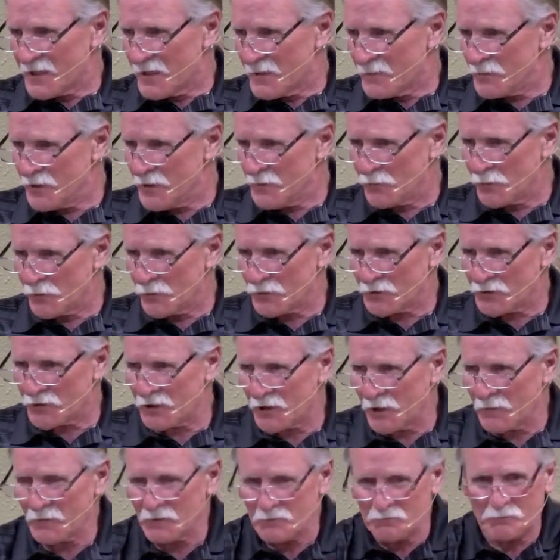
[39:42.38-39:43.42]
People are
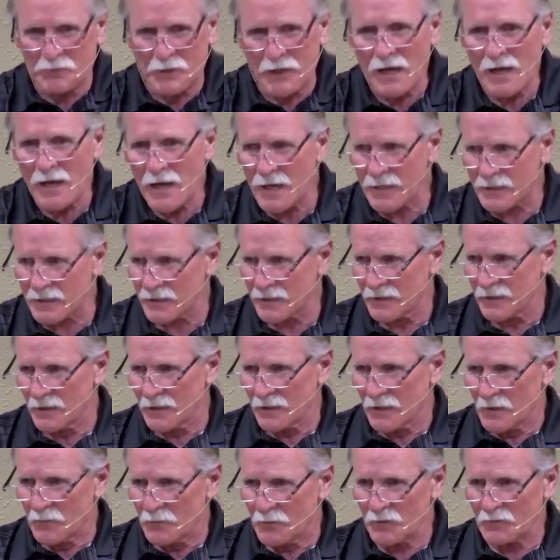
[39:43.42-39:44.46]
coming back,
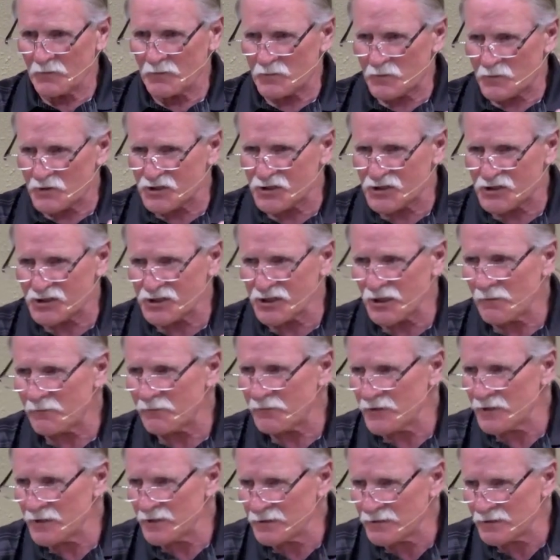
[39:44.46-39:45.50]
but
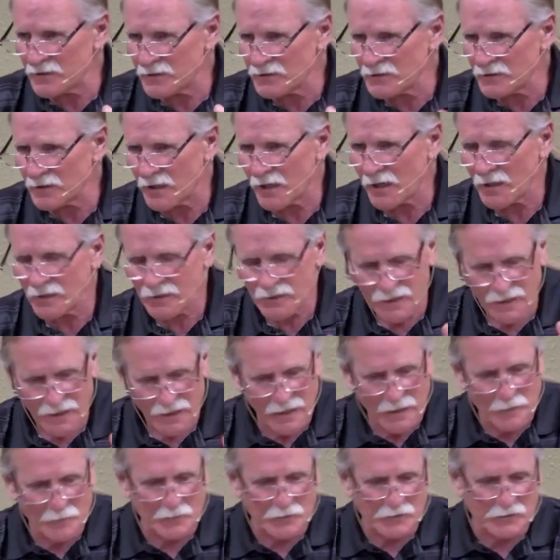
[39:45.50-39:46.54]
something did not
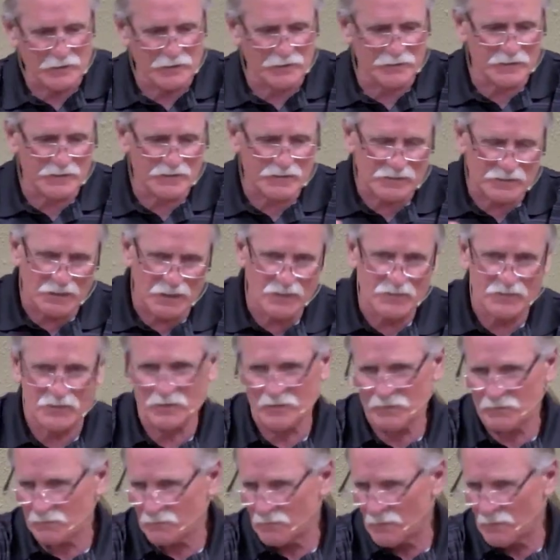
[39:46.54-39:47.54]
happen in this nation.